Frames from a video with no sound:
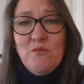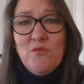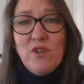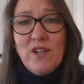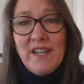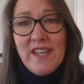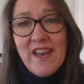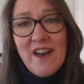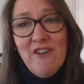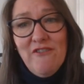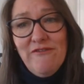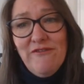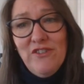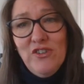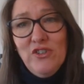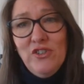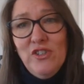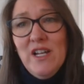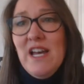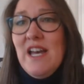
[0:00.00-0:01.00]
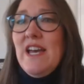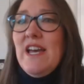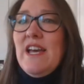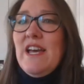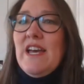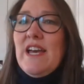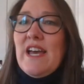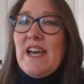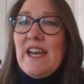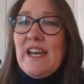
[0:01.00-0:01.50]
them really helpful.
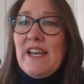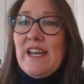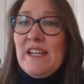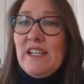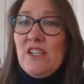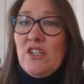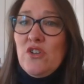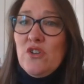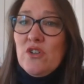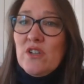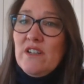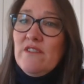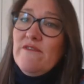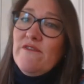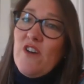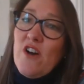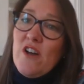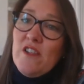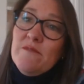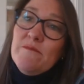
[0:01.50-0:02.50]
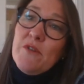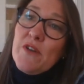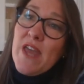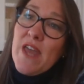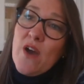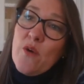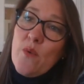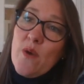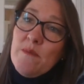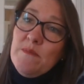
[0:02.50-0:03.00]
And you can find them on
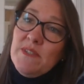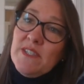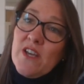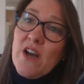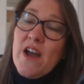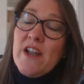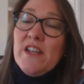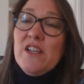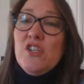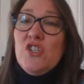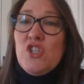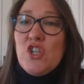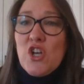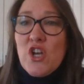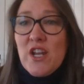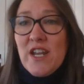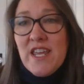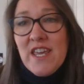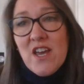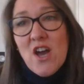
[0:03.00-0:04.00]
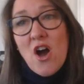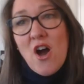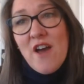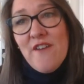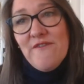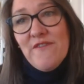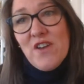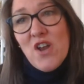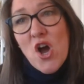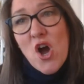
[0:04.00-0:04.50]
our website at
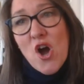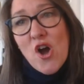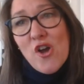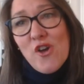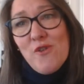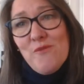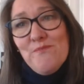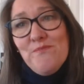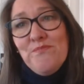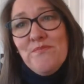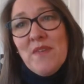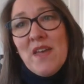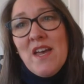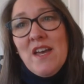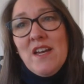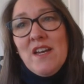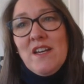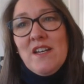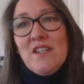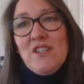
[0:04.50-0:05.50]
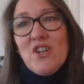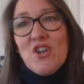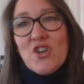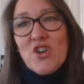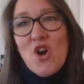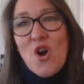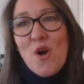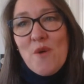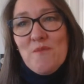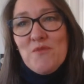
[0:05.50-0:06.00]

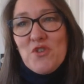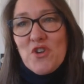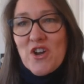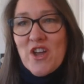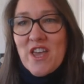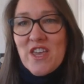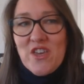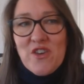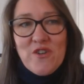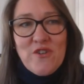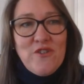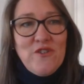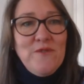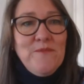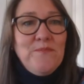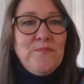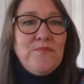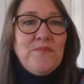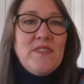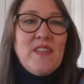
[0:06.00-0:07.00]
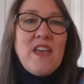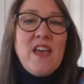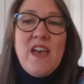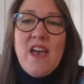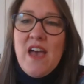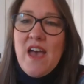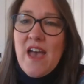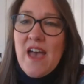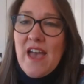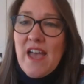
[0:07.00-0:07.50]
journey-home.com.au.
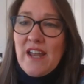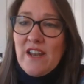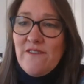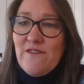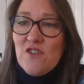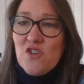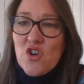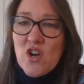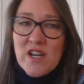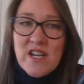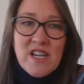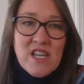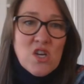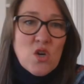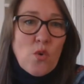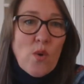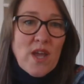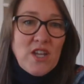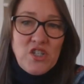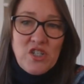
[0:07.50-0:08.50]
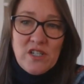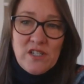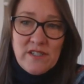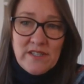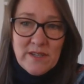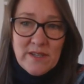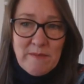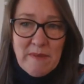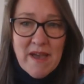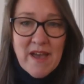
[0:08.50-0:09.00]
And if you've got any
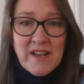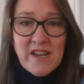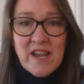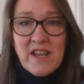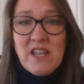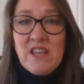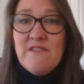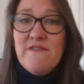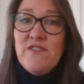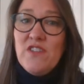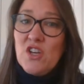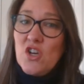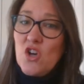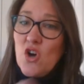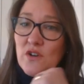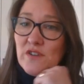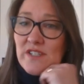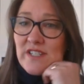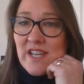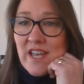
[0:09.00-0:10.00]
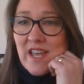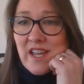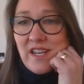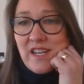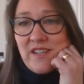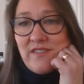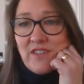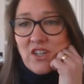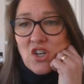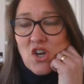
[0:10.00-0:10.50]
questions about any of the content
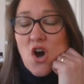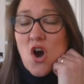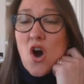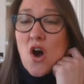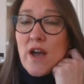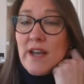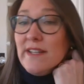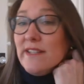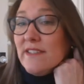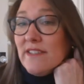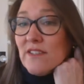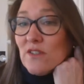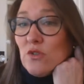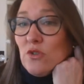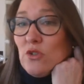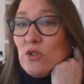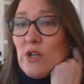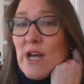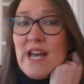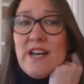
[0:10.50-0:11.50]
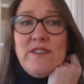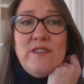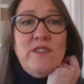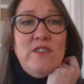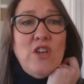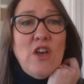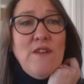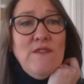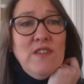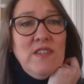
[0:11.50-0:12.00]
in the guides or our
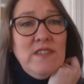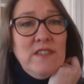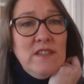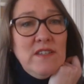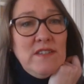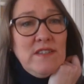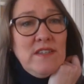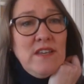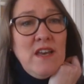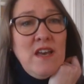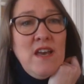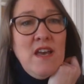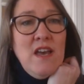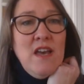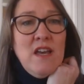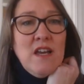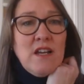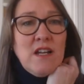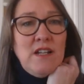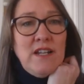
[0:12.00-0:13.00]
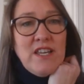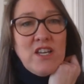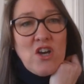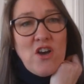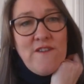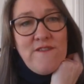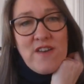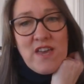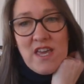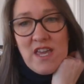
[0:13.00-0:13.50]
services, click
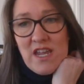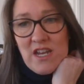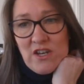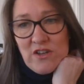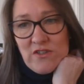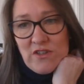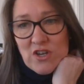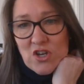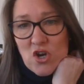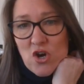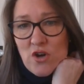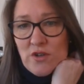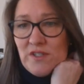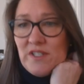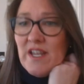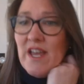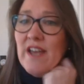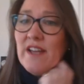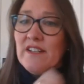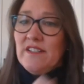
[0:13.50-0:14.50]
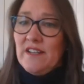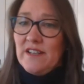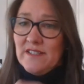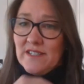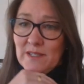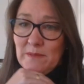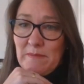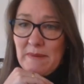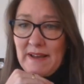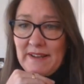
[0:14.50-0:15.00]
over here to the Contact
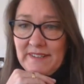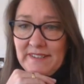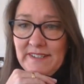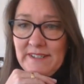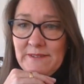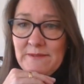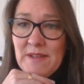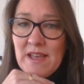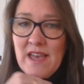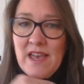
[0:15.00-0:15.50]
Us button,